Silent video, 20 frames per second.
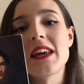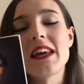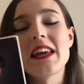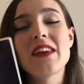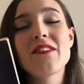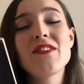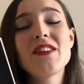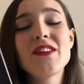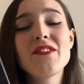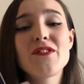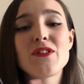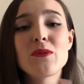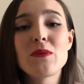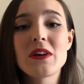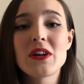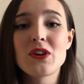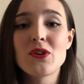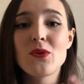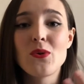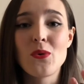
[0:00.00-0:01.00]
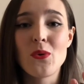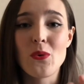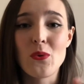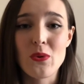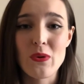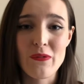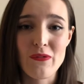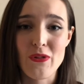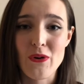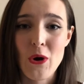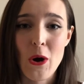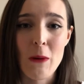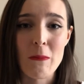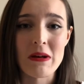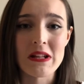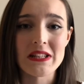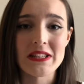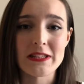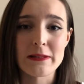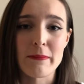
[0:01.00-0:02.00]
Even if you ignore all of the
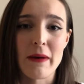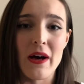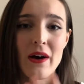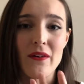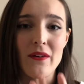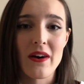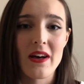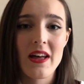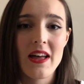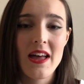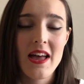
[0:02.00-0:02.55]
comments about